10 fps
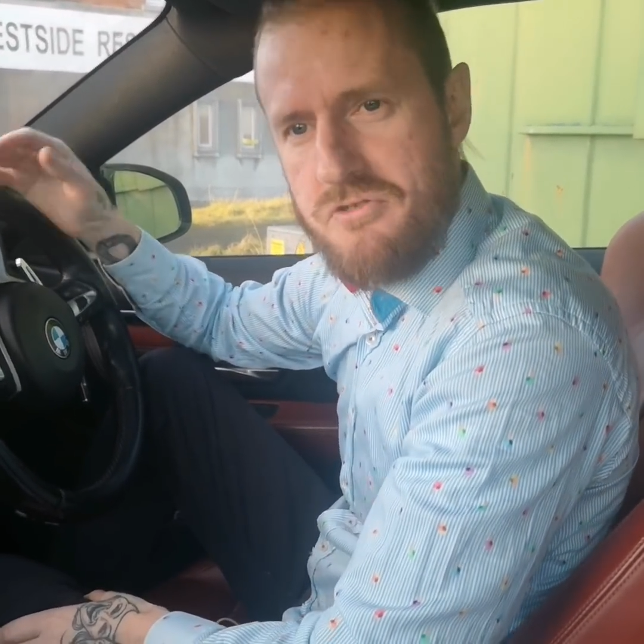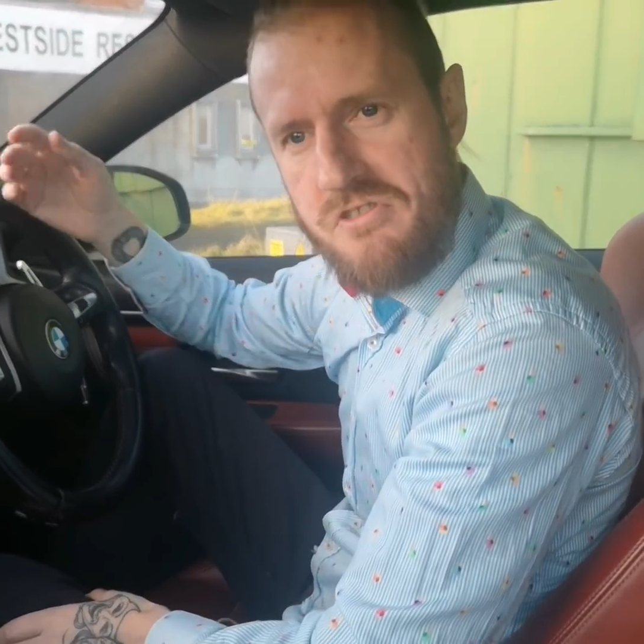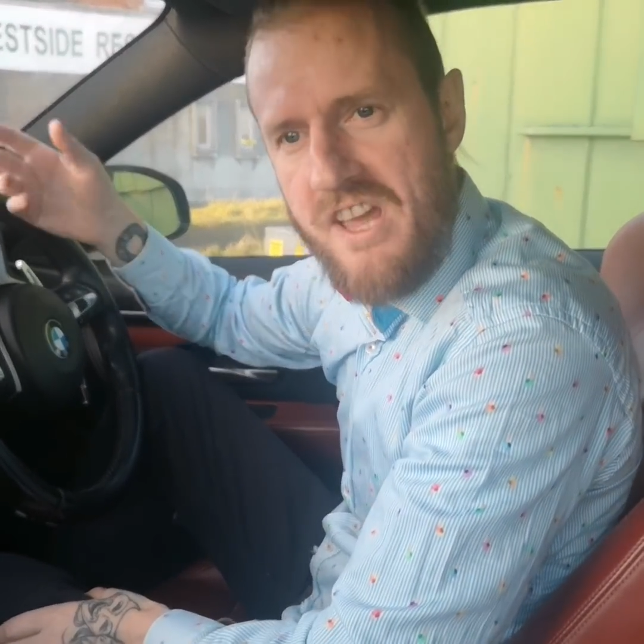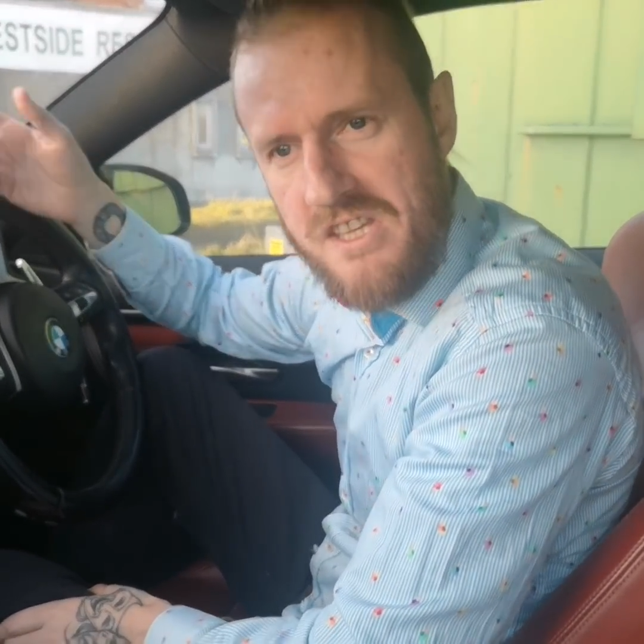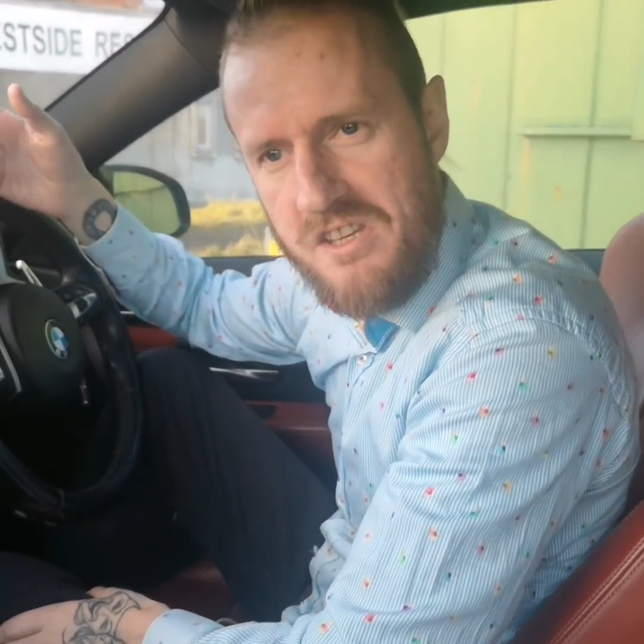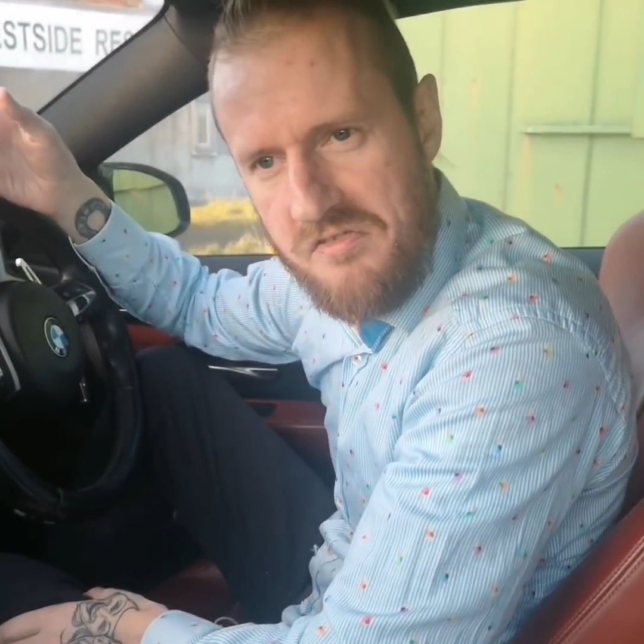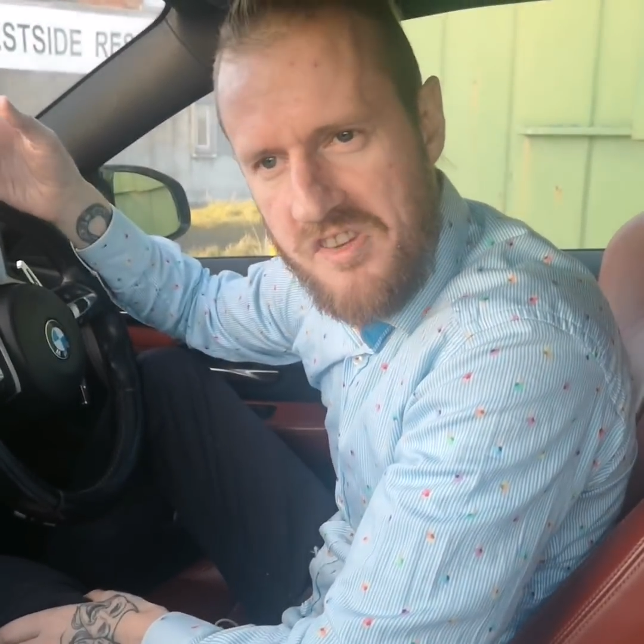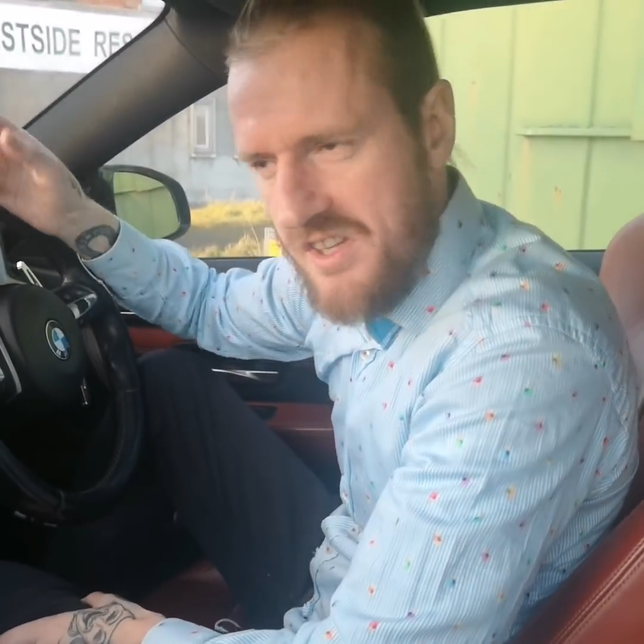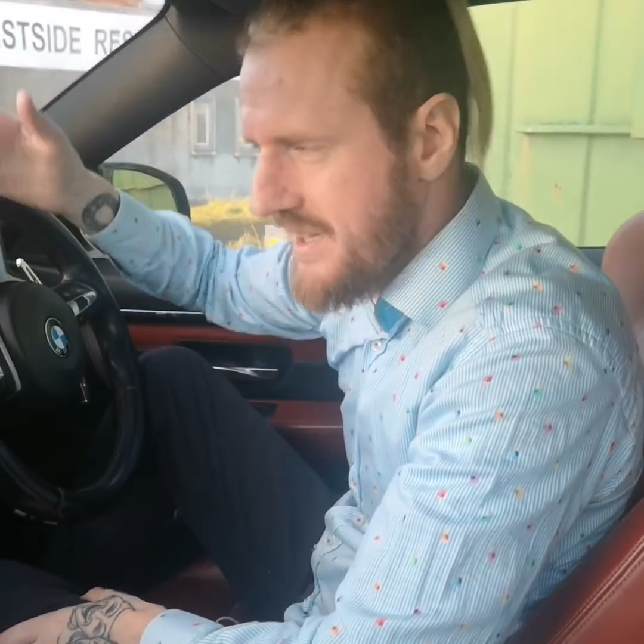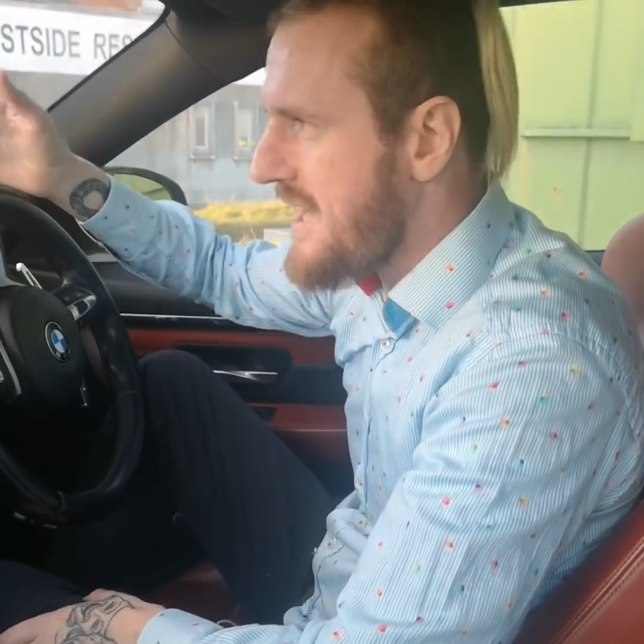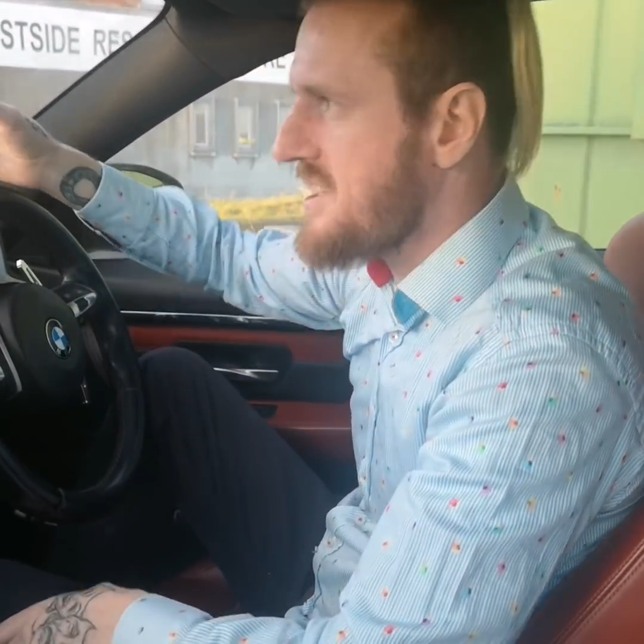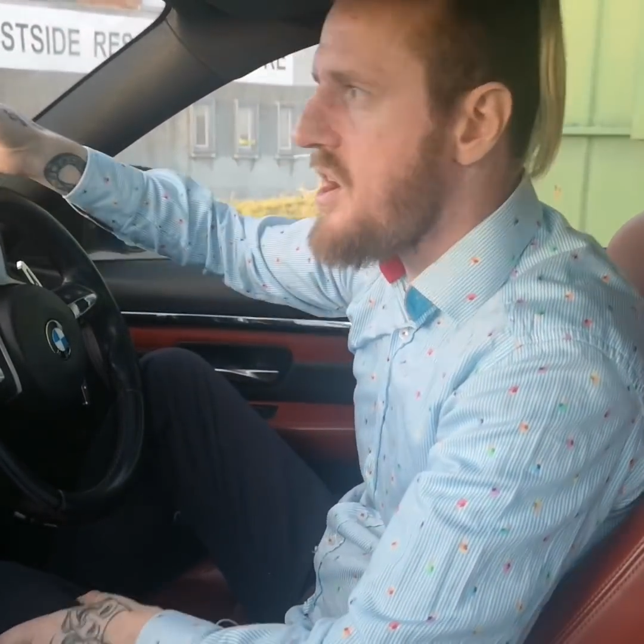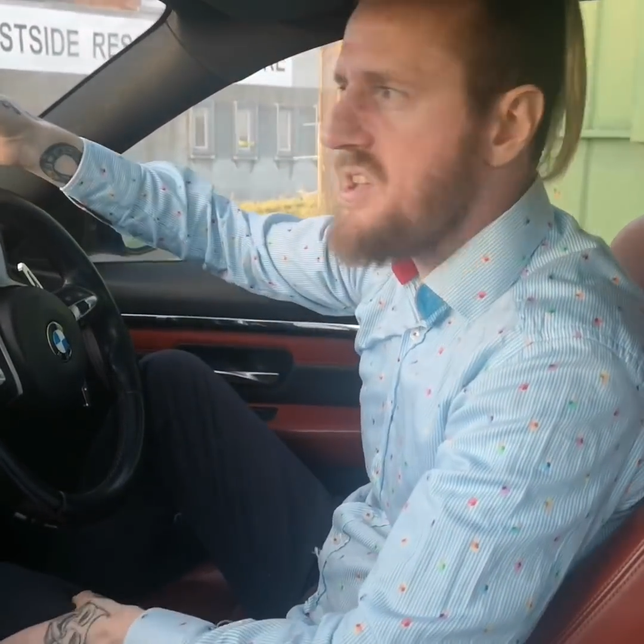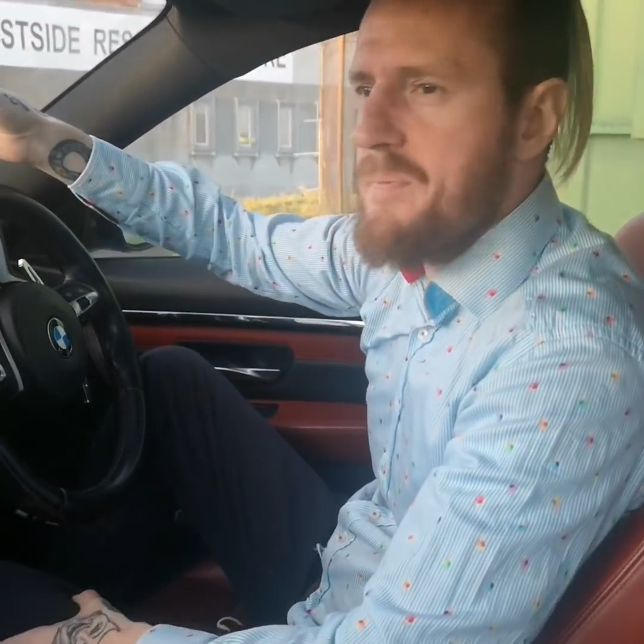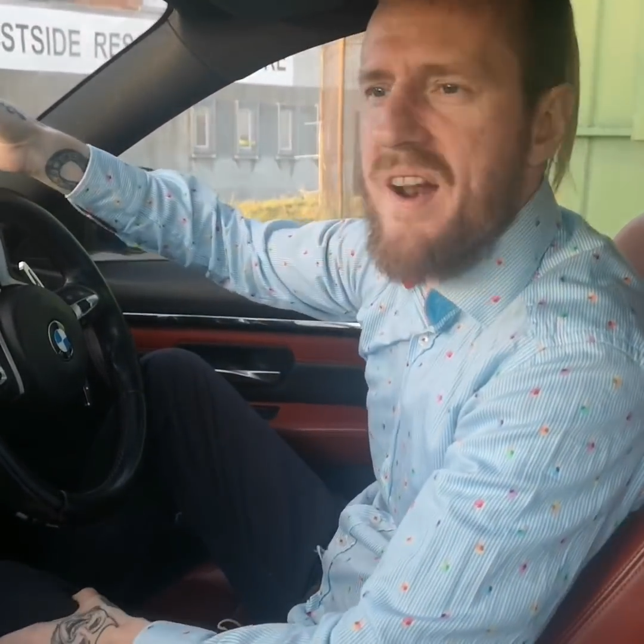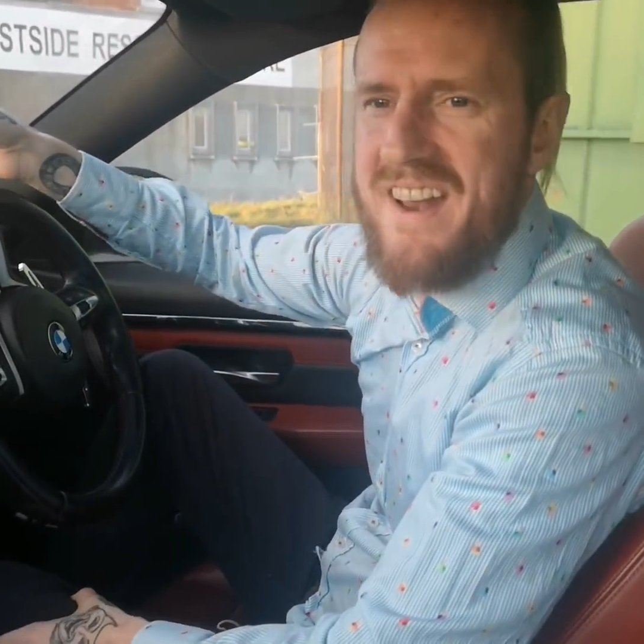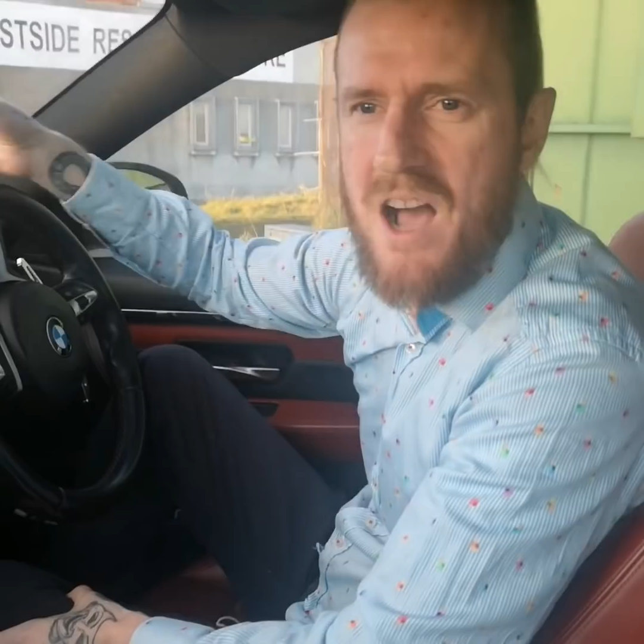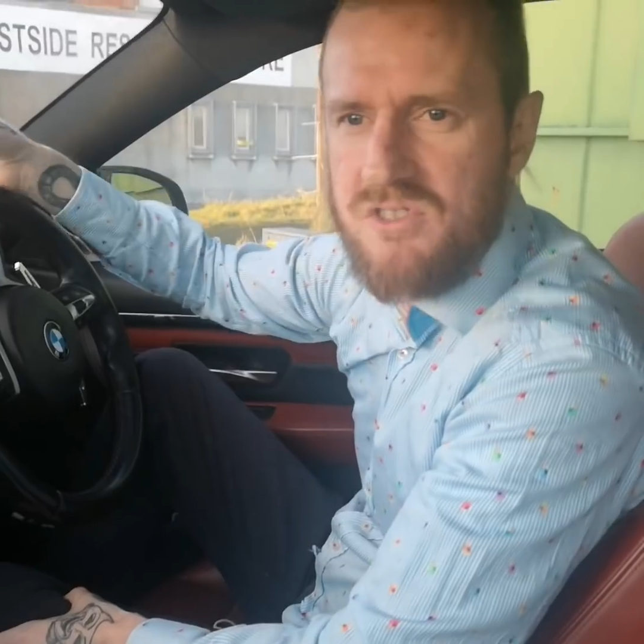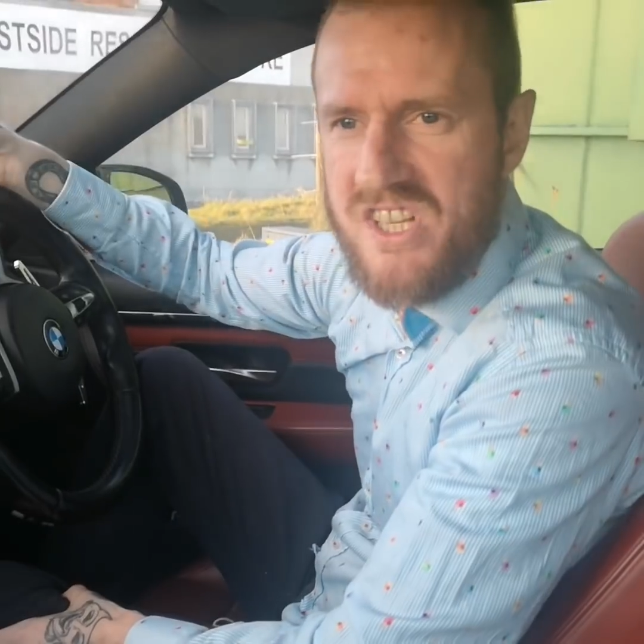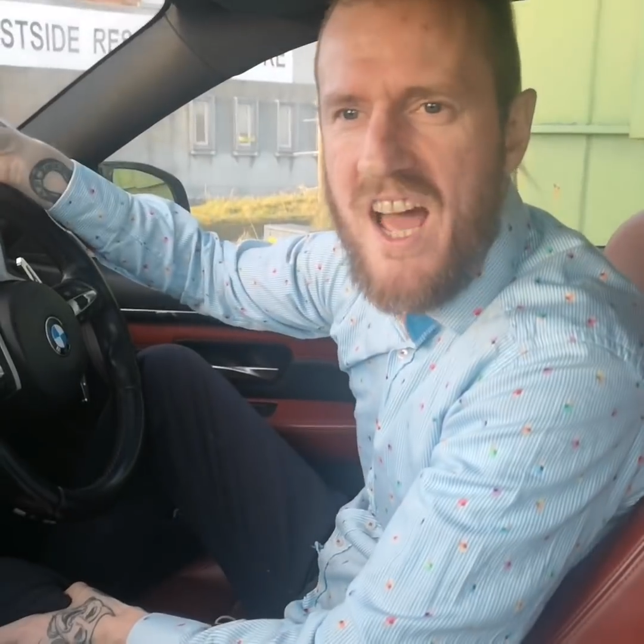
Reykjavik. That's how you pronounce it.